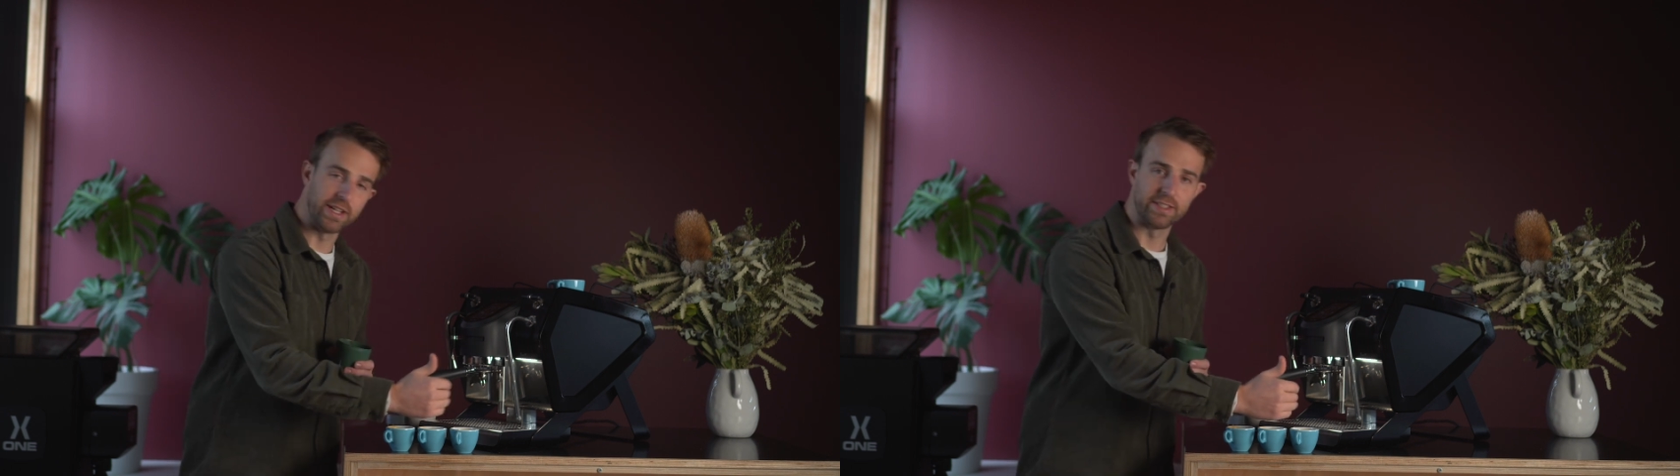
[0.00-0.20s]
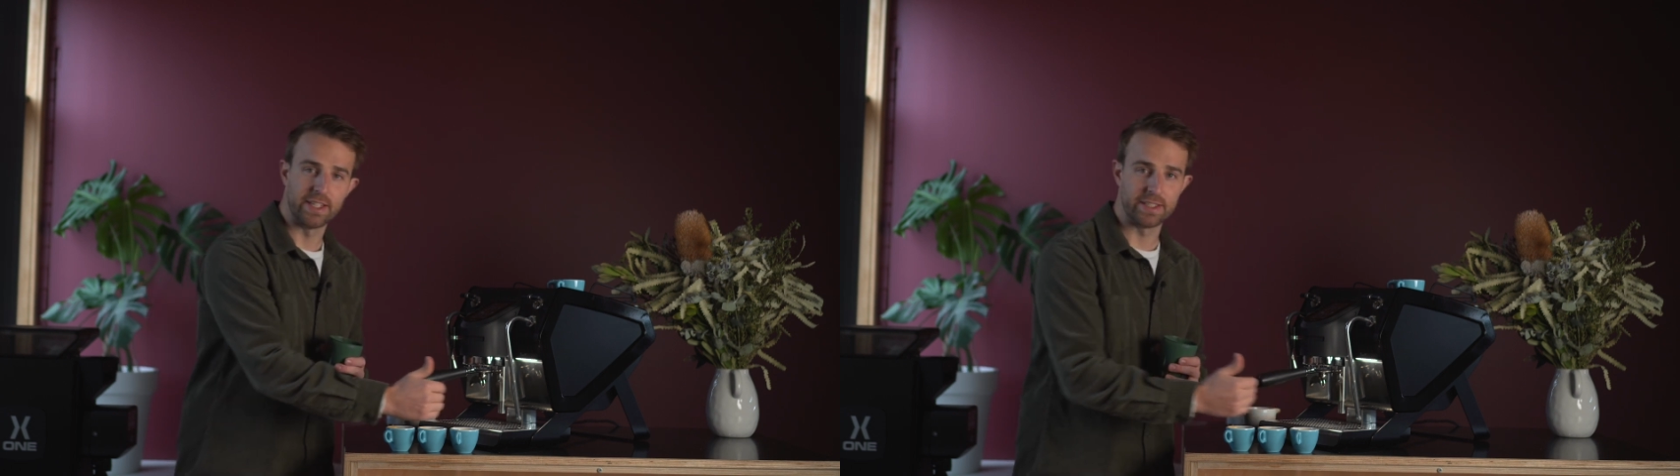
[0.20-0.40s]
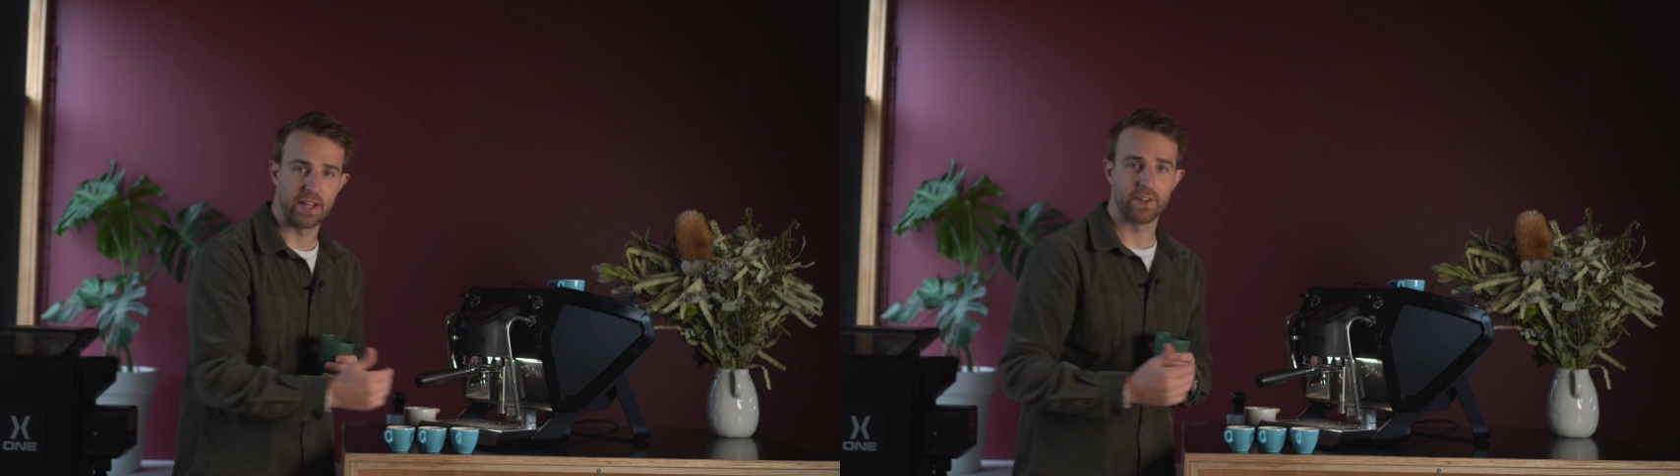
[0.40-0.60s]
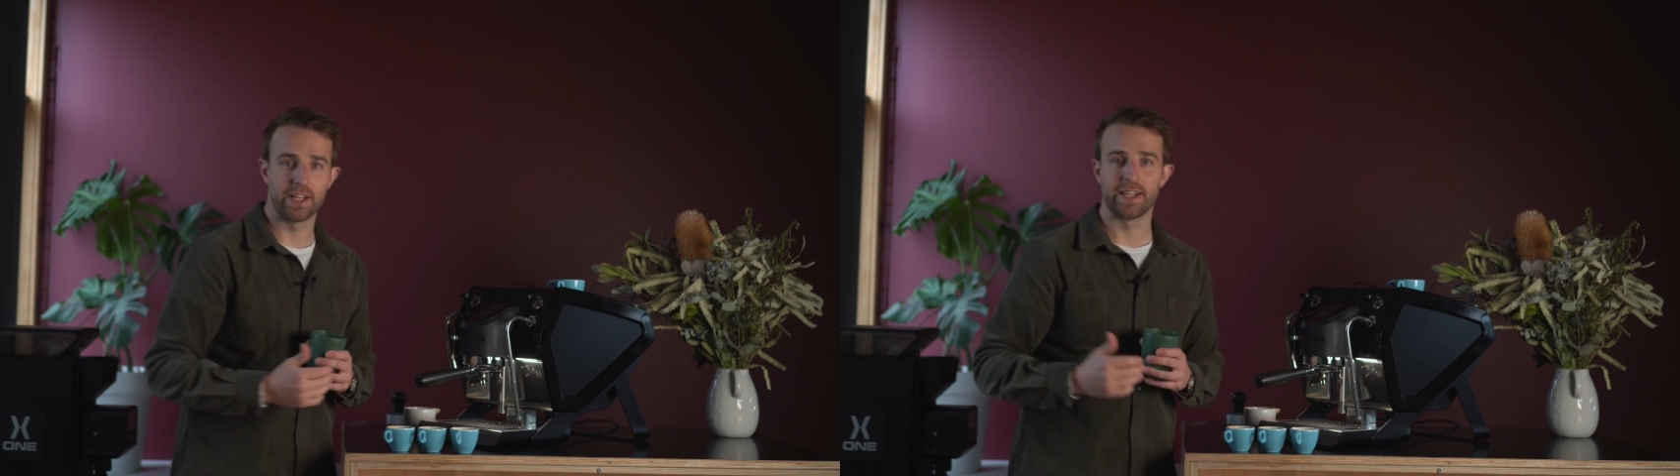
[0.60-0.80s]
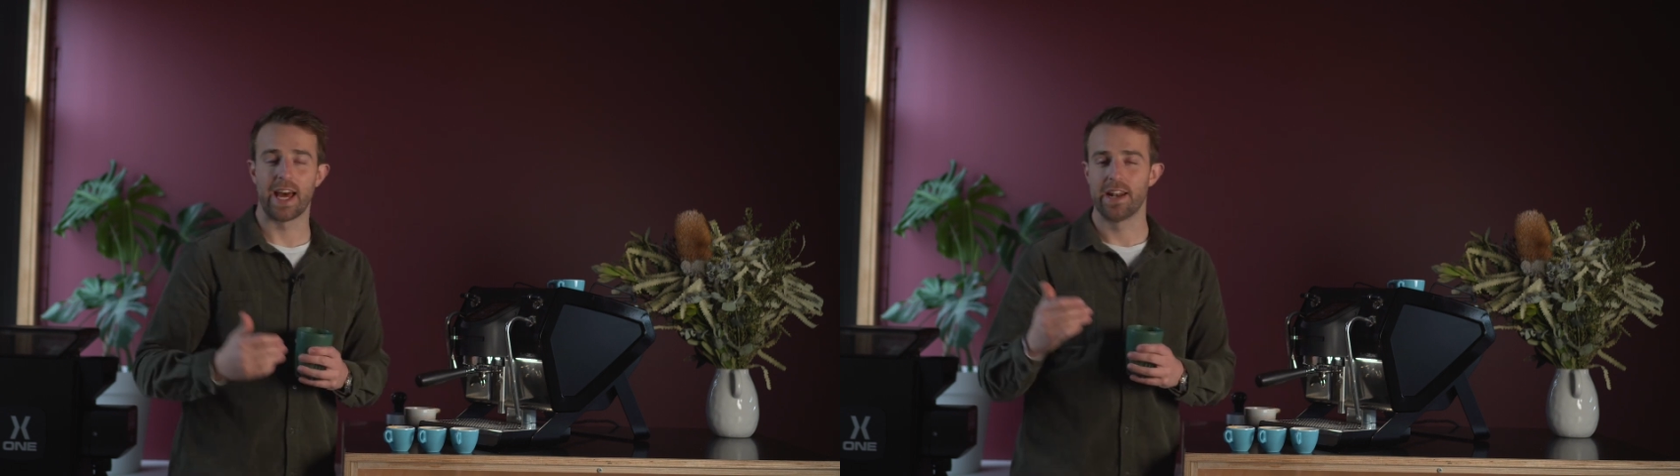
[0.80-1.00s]
to sit
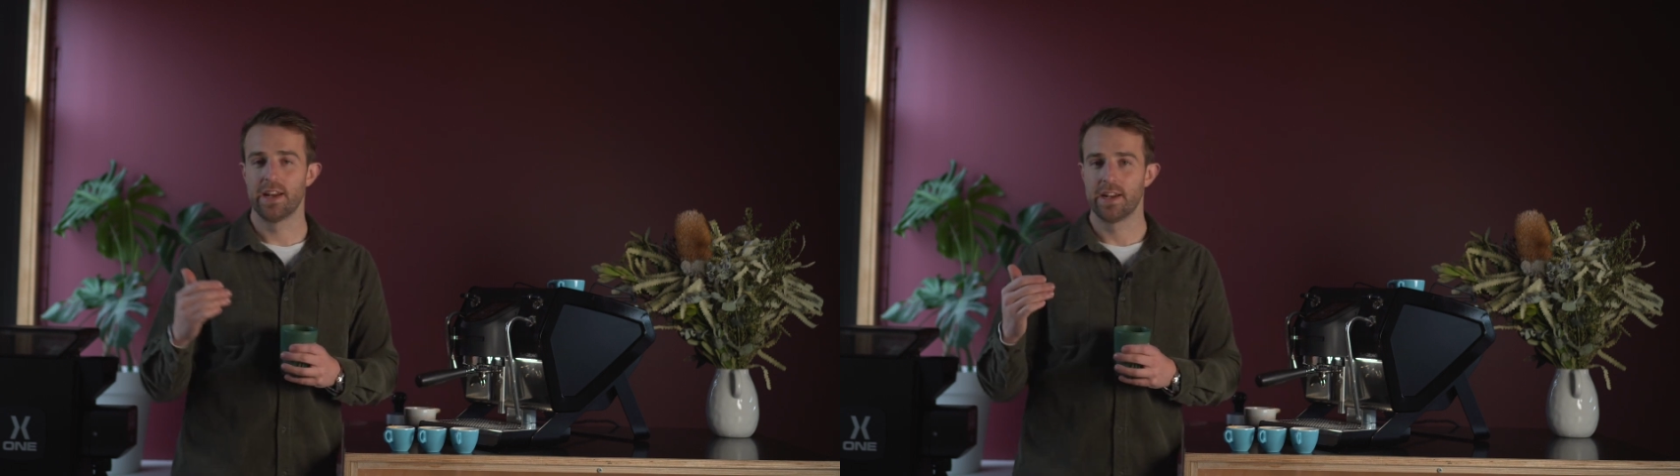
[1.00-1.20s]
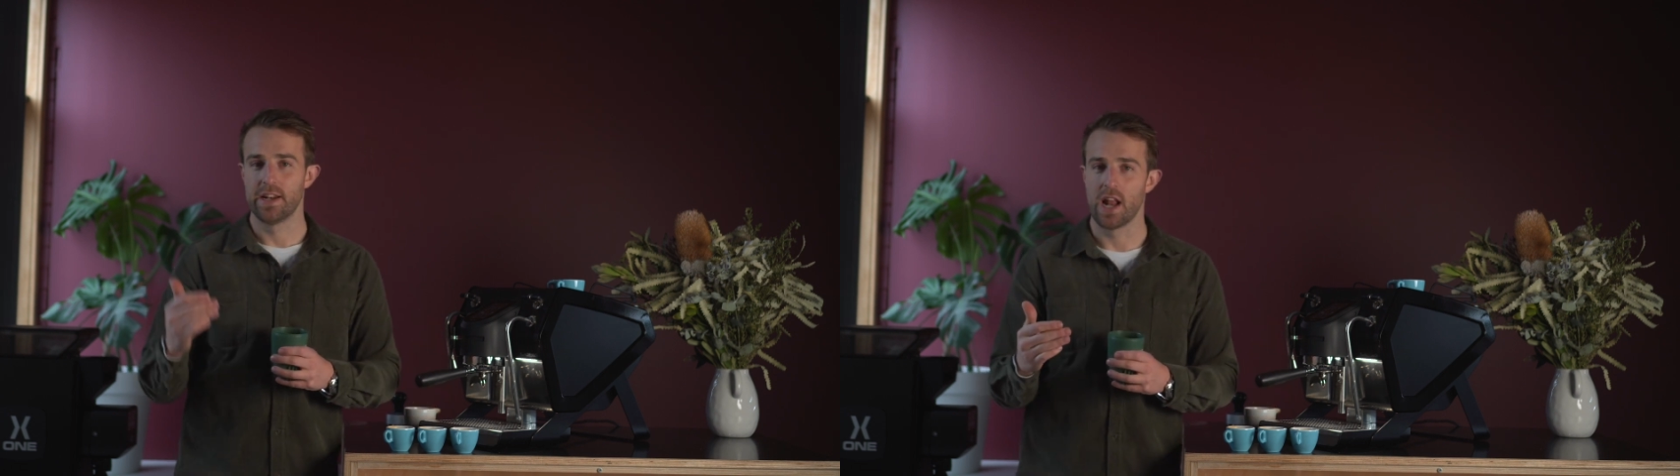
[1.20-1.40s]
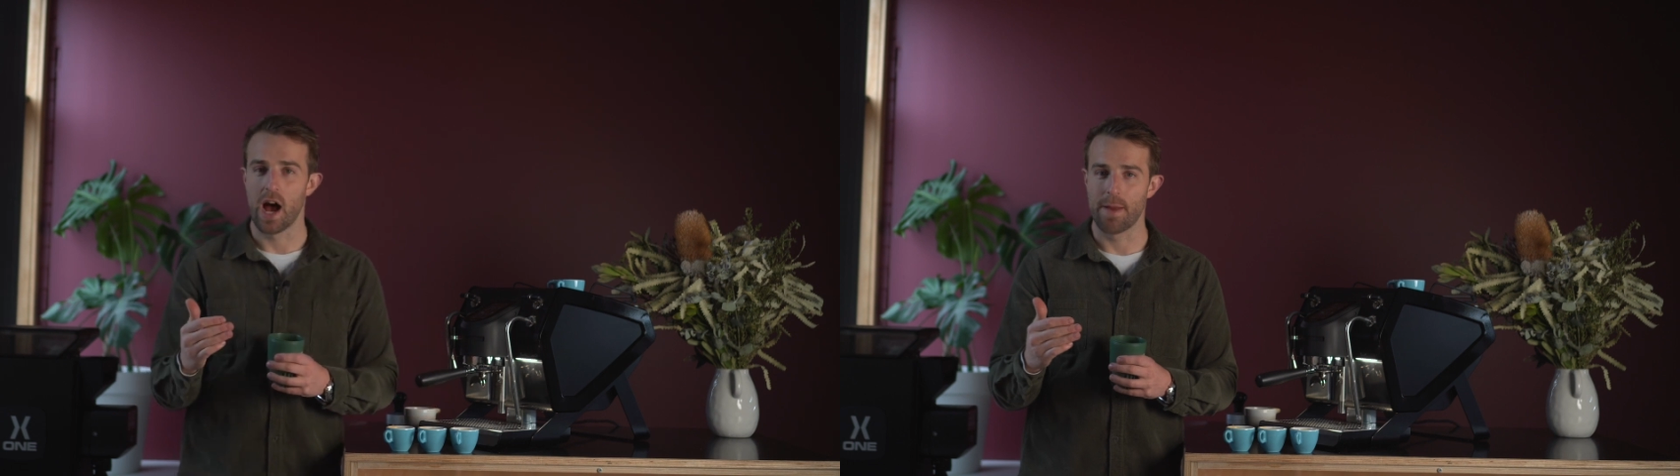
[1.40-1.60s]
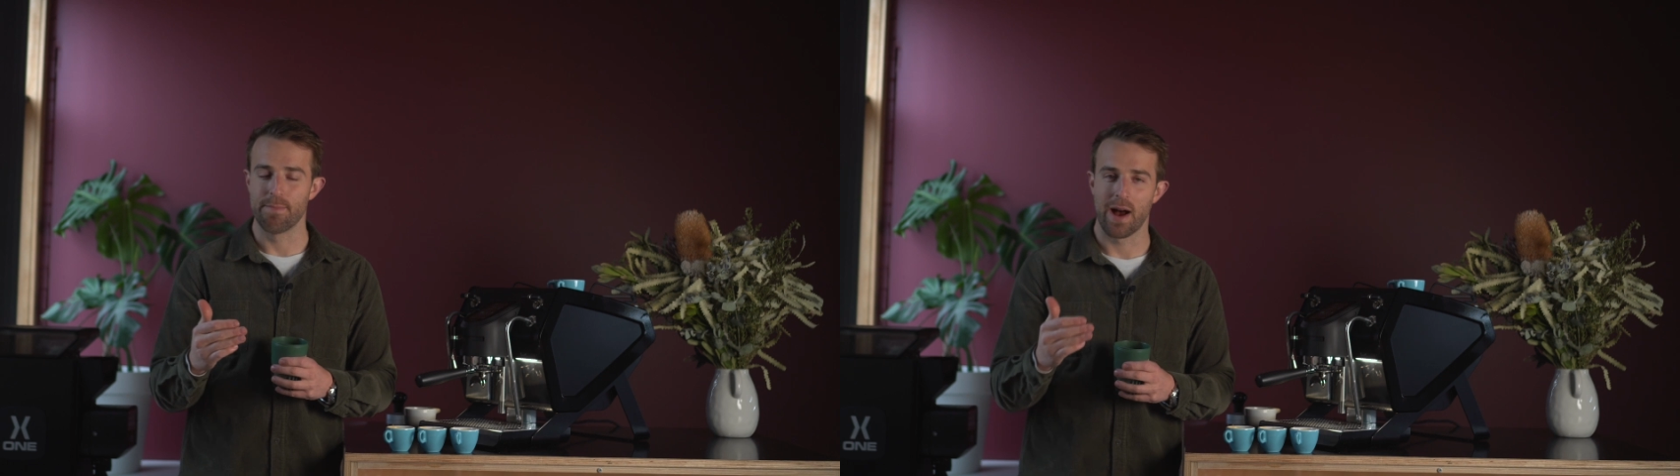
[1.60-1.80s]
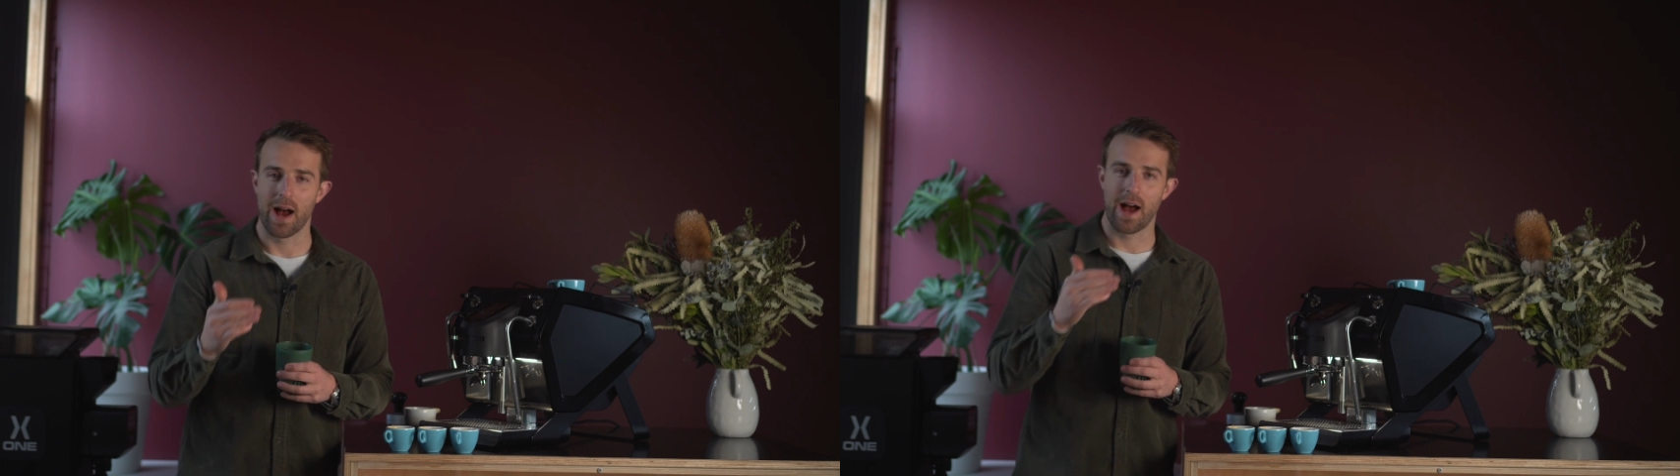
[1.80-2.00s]
definitely in that 9
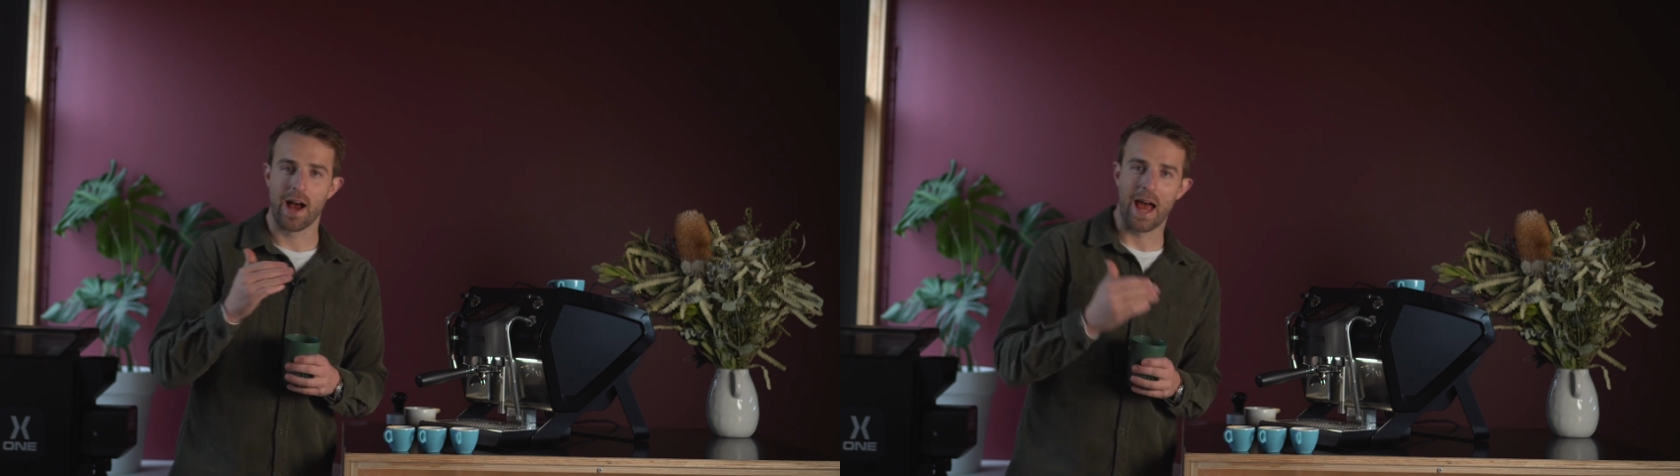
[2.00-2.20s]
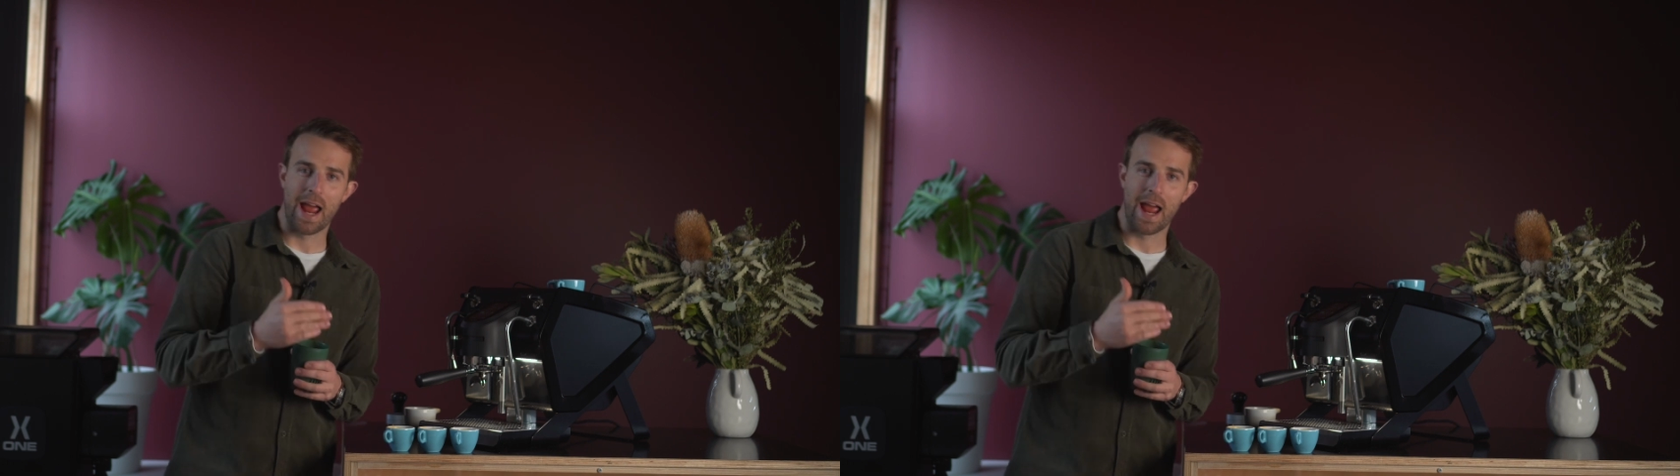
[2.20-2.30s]
bar,